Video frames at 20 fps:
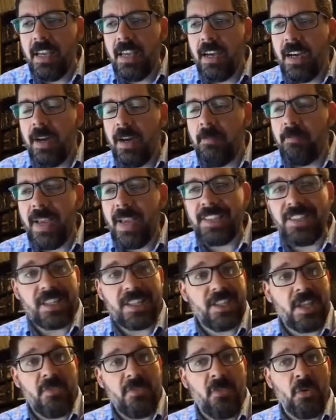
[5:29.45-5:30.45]

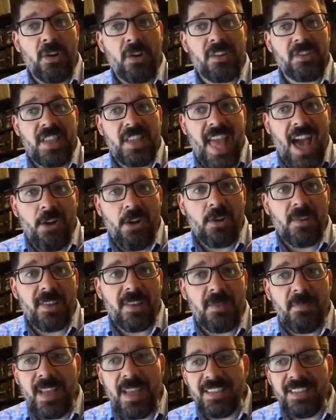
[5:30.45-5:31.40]
Base64 is the algorithm.